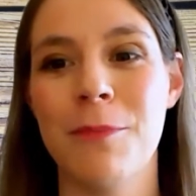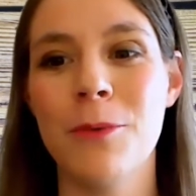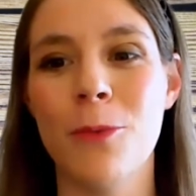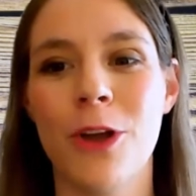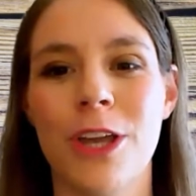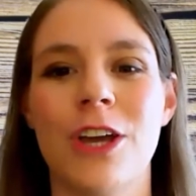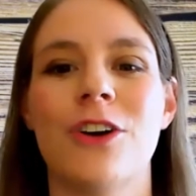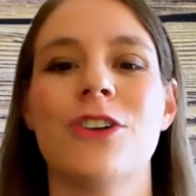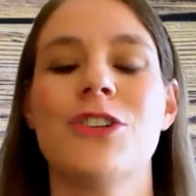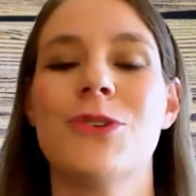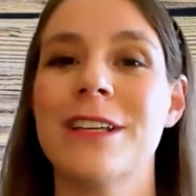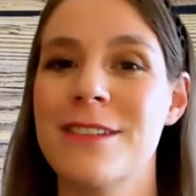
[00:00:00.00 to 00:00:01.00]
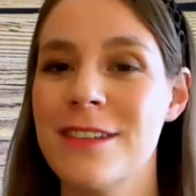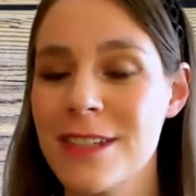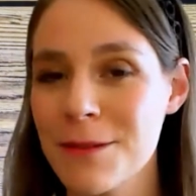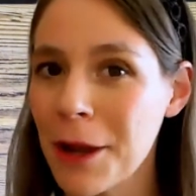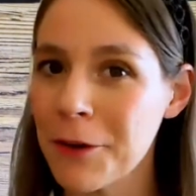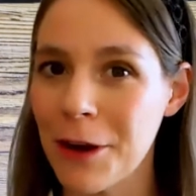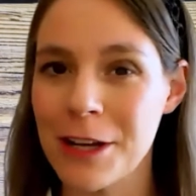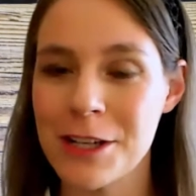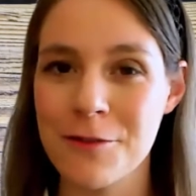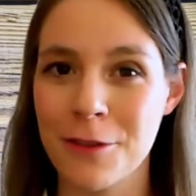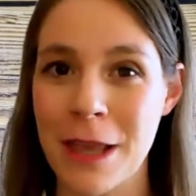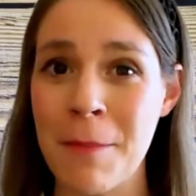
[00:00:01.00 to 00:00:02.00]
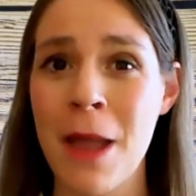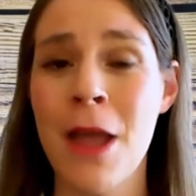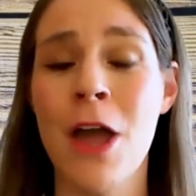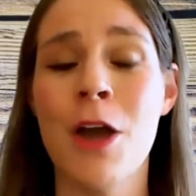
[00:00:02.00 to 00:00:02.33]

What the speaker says: been working on doing a system migration for them,